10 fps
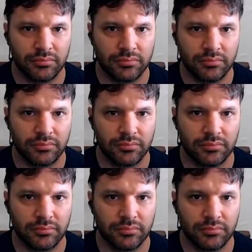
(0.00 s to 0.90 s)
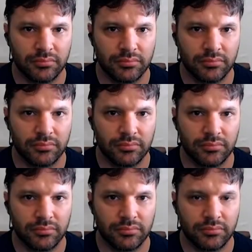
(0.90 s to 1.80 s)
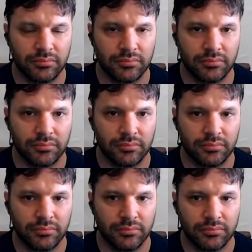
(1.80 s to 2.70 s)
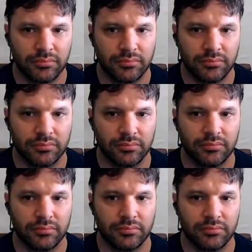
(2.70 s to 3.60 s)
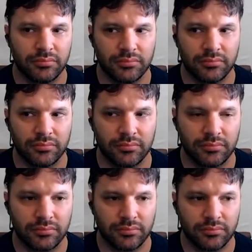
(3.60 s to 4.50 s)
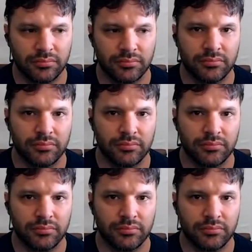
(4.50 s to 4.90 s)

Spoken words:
(silent)